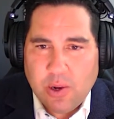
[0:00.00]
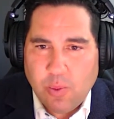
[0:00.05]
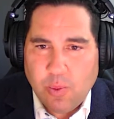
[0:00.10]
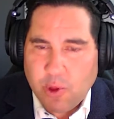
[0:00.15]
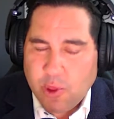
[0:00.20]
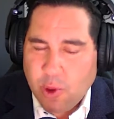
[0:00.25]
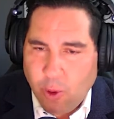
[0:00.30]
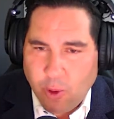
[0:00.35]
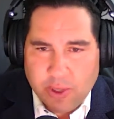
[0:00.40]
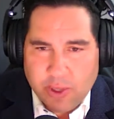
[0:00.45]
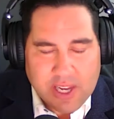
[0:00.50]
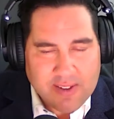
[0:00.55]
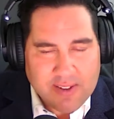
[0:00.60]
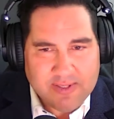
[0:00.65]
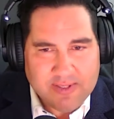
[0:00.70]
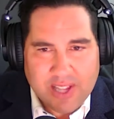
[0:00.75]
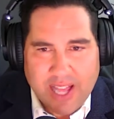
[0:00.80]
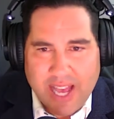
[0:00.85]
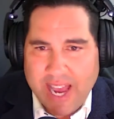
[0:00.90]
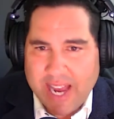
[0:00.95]
with holding a
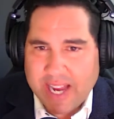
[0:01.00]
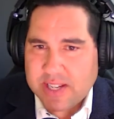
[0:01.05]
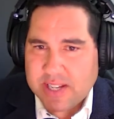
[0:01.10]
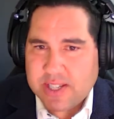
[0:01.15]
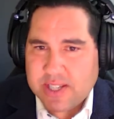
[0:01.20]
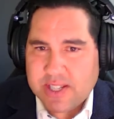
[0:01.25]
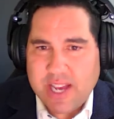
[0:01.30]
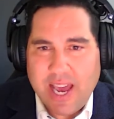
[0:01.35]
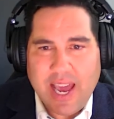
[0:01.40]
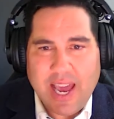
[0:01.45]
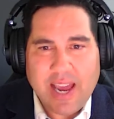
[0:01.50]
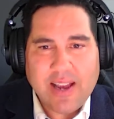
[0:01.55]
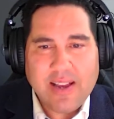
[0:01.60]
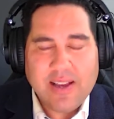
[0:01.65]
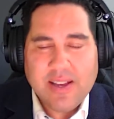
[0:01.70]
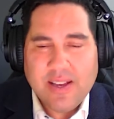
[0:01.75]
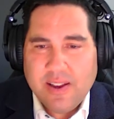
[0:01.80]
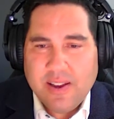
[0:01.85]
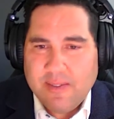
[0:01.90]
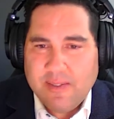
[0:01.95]
flag and saying,
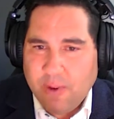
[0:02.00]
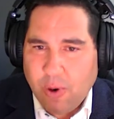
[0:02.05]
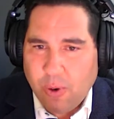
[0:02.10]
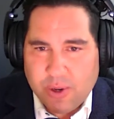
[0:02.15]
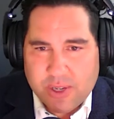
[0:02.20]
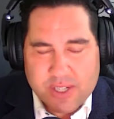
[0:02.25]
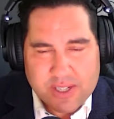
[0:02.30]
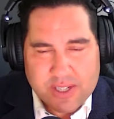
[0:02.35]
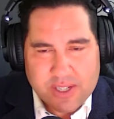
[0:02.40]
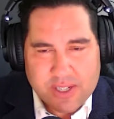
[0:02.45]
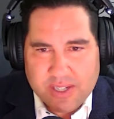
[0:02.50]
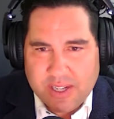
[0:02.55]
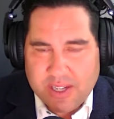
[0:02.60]
folks,